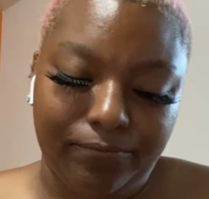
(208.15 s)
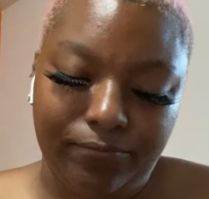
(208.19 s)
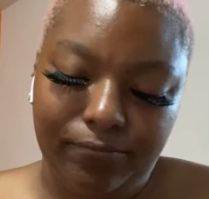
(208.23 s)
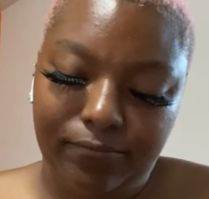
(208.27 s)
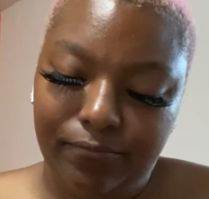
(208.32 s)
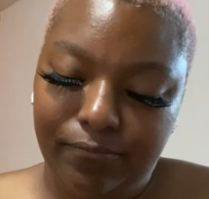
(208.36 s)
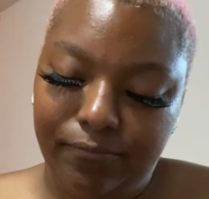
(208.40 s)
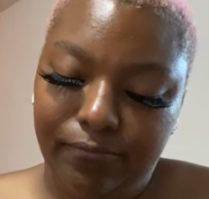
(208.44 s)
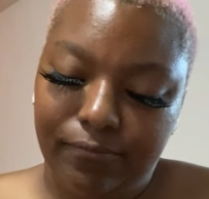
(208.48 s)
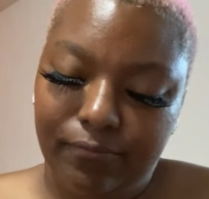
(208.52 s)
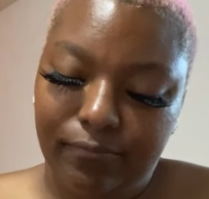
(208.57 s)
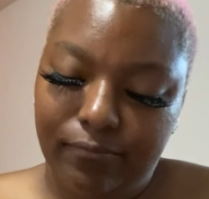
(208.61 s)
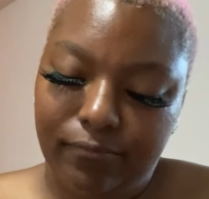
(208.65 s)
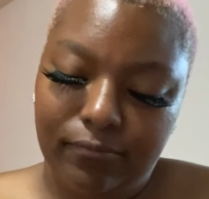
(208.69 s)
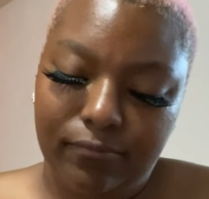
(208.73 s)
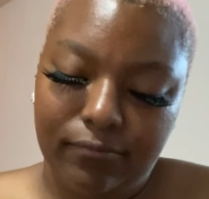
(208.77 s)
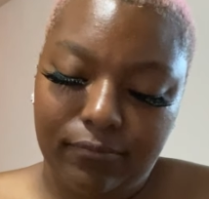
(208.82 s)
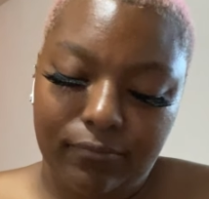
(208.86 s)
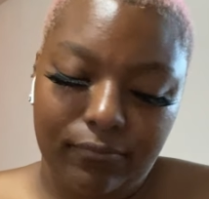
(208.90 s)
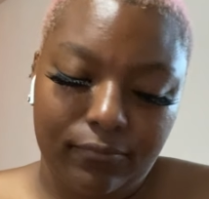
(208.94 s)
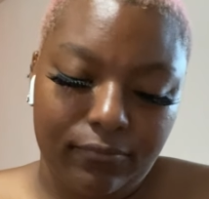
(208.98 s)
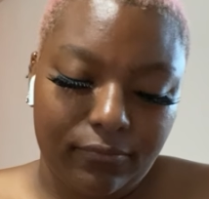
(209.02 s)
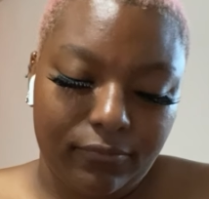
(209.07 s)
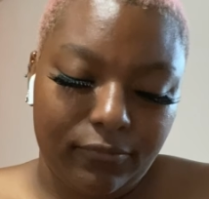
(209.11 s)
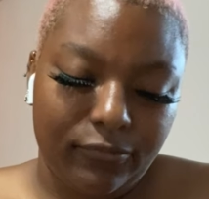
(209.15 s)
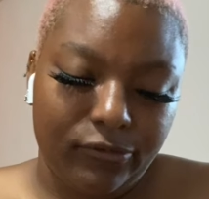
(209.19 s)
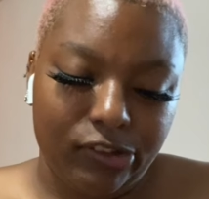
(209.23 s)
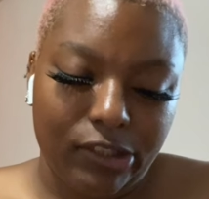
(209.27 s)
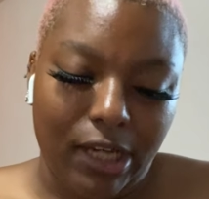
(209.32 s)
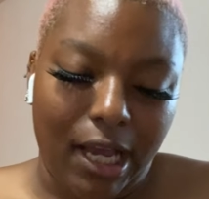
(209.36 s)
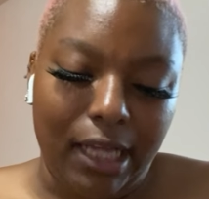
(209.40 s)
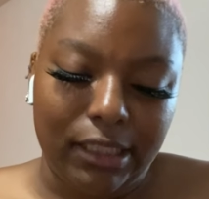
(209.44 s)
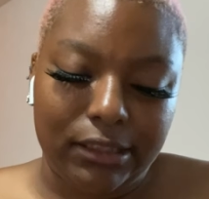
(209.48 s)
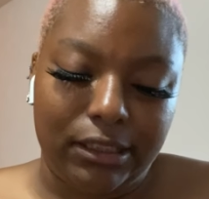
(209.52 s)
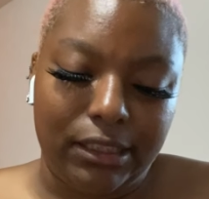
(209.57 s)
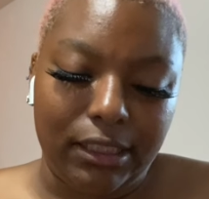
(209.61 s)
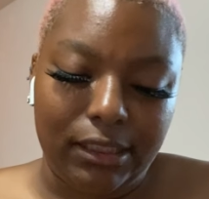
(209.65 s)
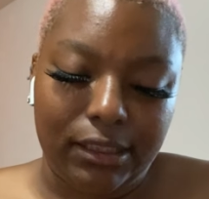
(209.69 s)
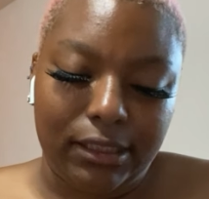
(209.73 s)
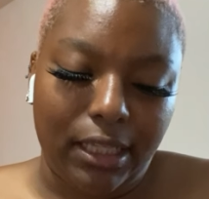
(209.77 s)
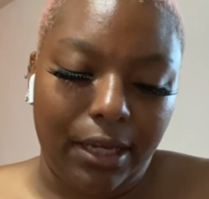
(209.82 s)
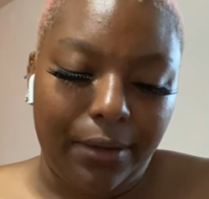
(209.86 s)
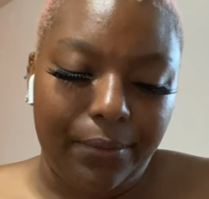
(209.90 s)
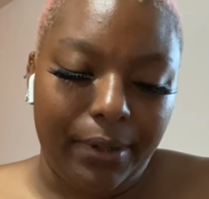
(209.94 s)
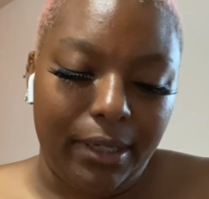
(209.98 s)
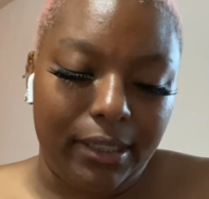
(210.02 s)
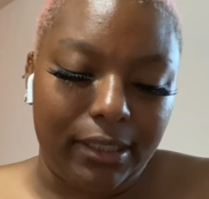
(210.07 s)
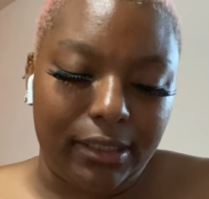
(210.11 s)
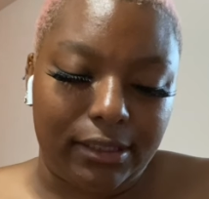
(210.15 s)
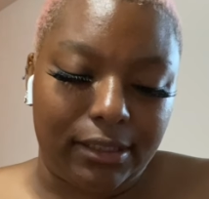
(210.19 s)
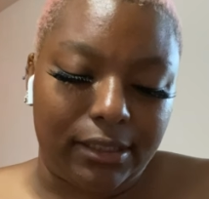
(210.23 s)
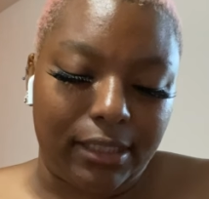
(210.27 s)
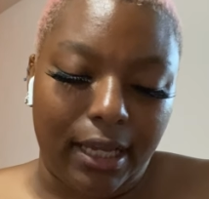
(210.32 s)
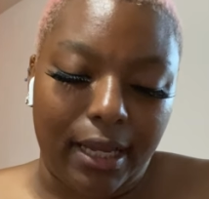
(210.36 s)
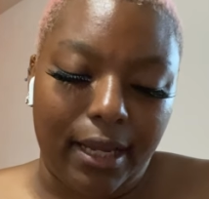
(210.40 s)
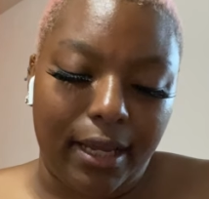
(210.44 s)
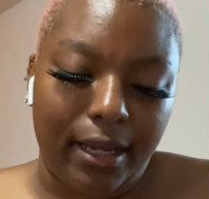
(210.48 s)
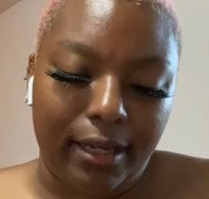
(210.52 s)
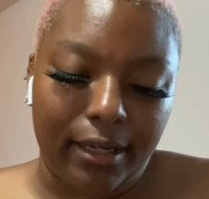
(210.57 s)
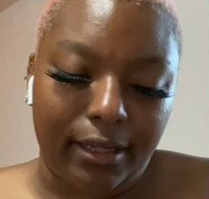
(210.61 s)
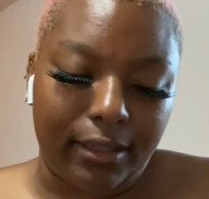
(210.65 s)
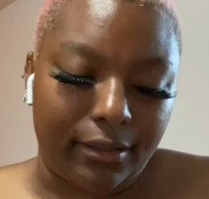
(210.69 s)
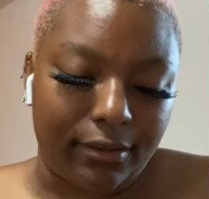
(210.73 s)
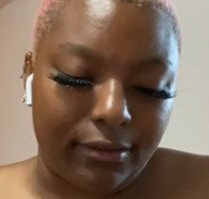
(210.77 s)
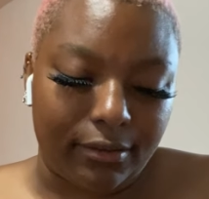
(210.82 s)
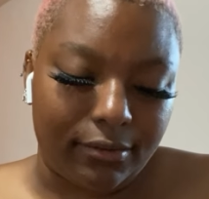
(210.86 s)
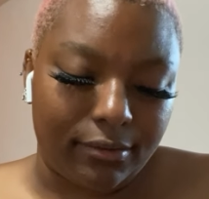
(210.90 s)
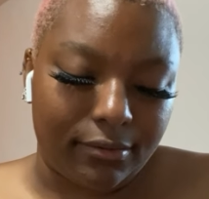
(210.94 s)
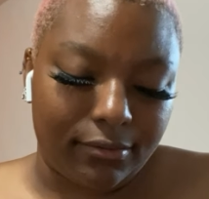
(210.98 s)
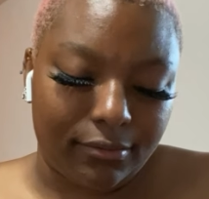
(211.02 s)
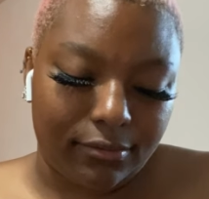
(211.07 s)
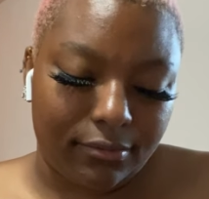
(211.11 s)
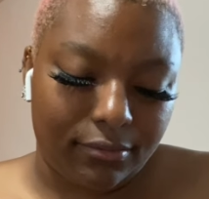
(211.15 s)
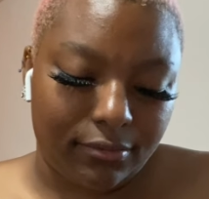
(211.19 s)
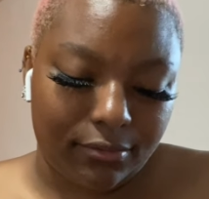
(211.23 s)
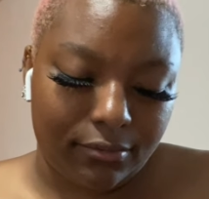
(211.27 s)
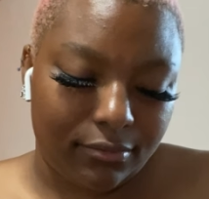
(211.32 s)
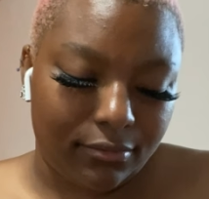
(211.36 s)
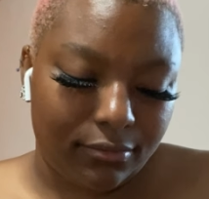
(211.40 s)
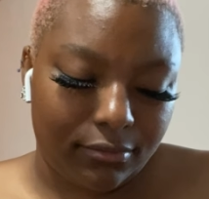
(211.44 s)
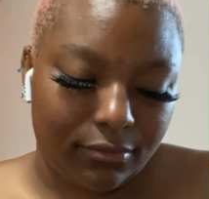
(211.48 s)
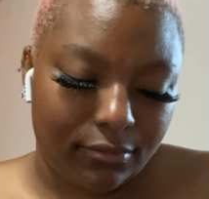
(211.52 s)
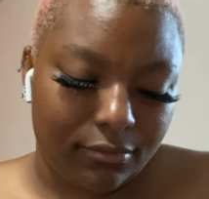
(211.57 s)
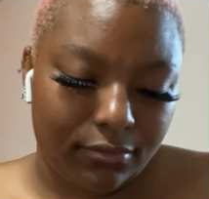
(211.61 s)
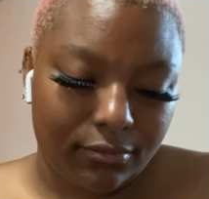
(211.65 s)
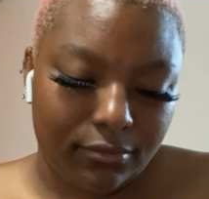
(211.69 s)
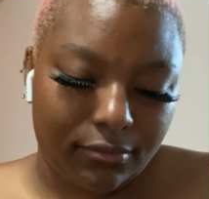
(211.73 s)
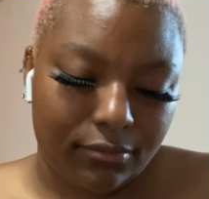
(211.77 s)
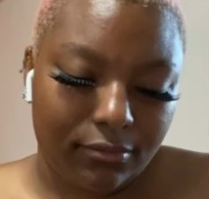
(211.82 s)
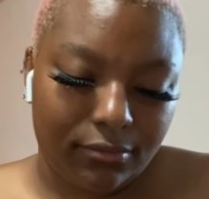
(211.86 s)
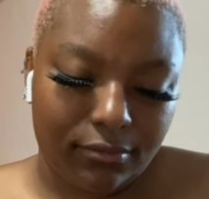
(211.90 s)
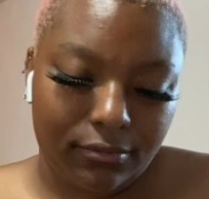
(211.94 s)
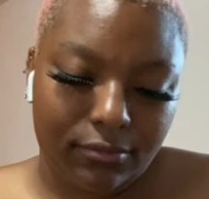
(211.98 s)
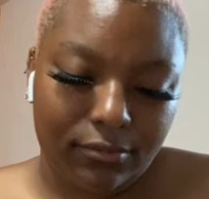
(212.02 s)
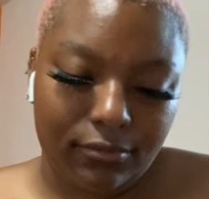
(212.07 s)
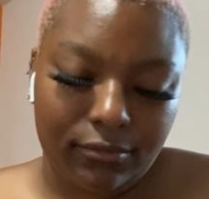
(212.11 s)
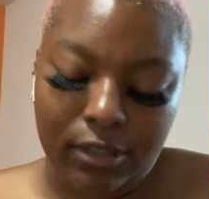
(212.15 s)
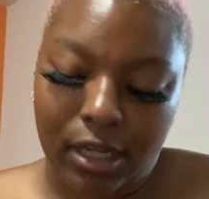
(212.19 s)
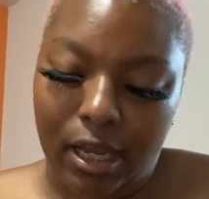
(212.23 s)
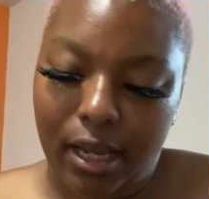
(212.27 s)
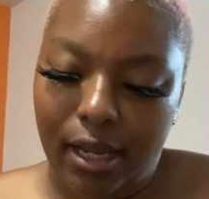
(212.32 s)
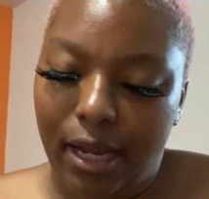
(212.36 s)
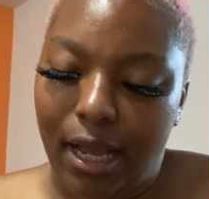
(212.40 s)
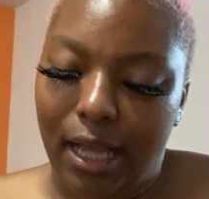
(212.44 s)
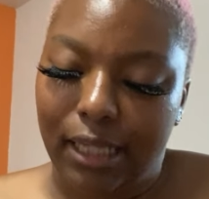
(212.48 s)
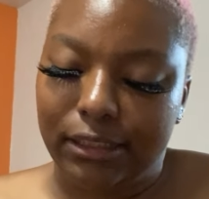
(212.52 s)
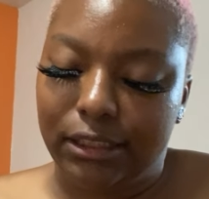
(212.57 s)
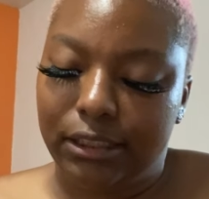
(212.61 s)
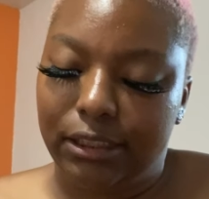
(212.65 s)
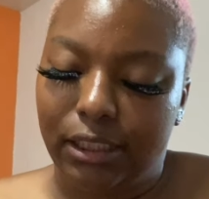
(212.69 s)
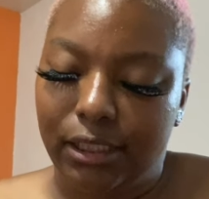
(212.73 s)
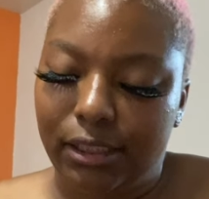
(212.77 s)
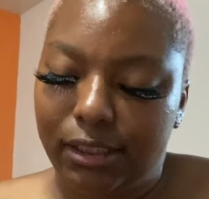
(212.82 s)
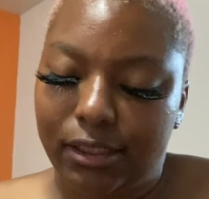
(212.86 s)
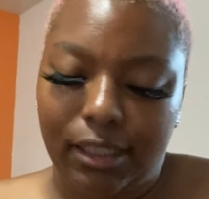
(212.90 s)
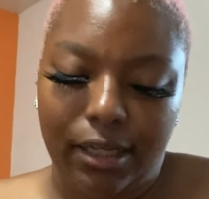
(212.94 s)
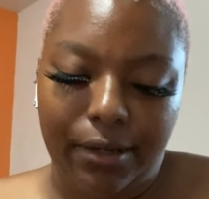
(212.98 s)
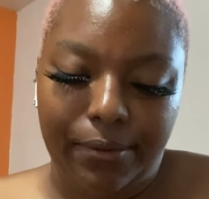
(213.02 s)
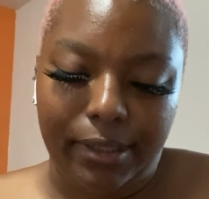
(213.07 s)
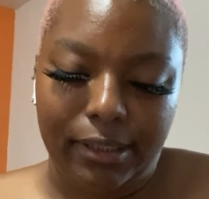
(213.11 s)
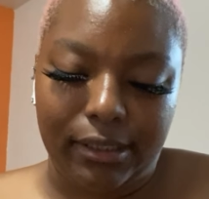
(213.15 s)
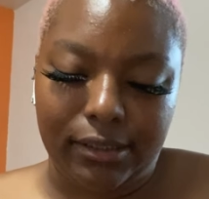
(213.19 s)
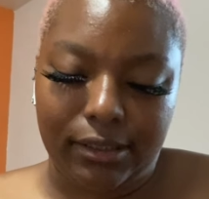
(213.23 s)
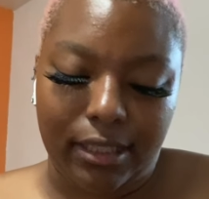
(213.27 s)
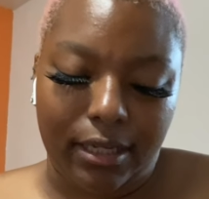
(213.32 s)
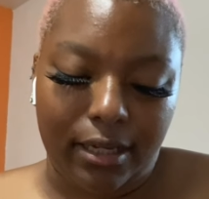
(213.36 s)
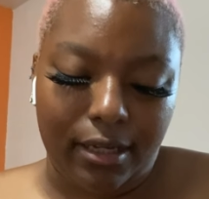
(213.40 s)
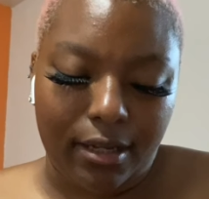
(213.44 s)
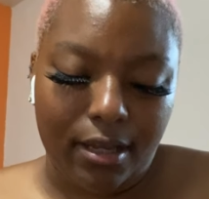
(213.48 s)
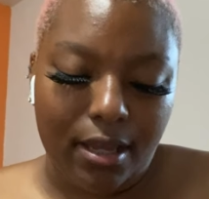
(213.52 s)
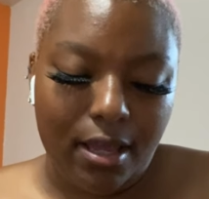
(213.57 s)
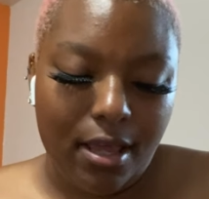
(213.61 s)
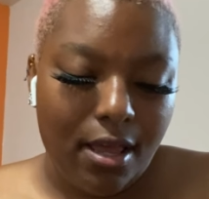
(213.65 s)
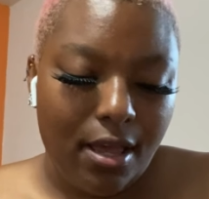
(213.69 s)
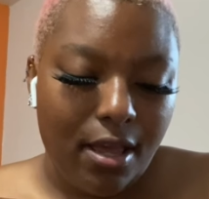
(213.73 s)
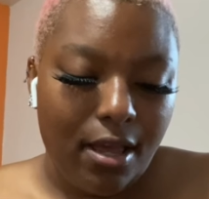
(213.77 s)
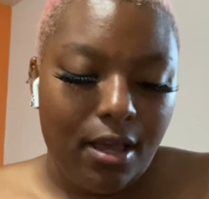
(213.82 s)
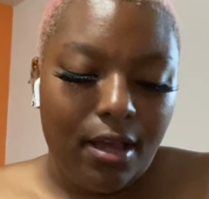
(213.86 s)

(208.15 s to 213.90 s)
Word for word: So let's just rewind. I just don't understand. Superman because like I just don't understand.